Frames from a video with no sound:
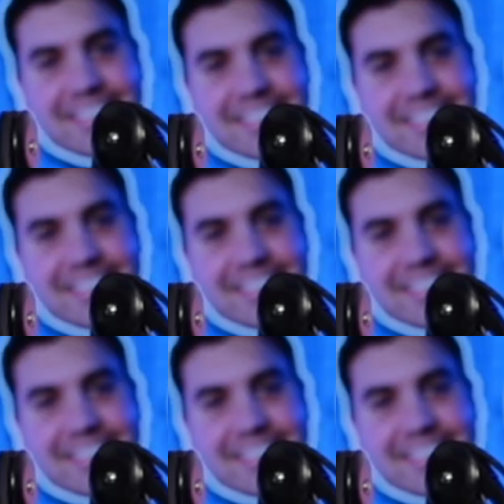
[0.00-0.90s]

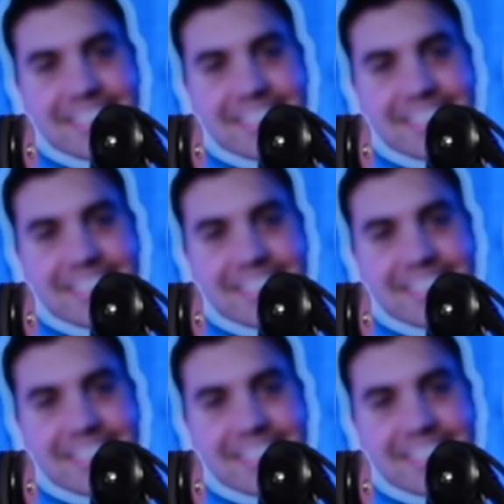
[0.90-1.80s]

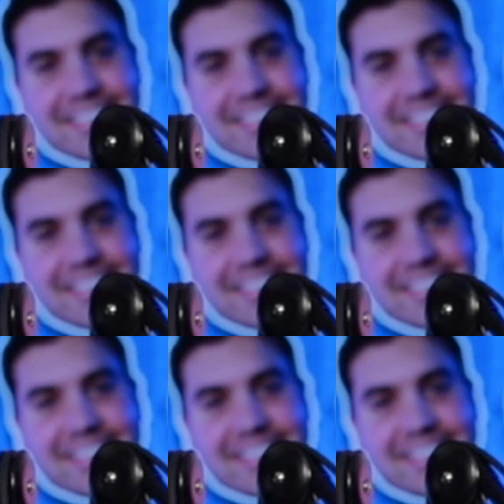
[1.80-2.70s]

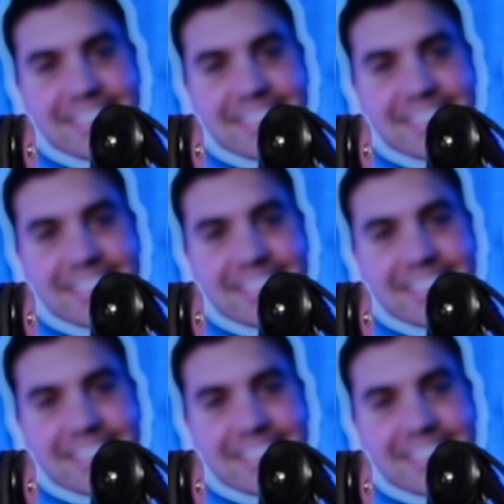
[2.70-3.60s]

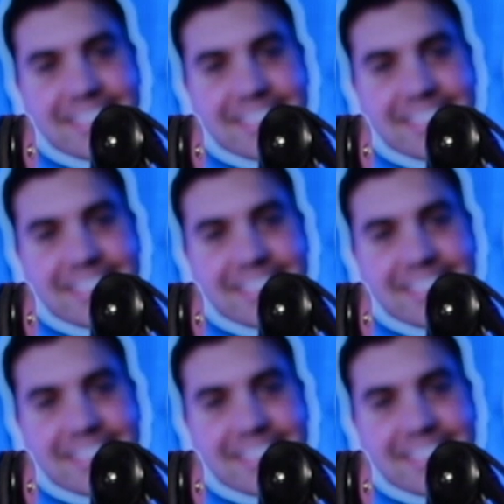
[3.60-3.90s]
The person shown says nothing.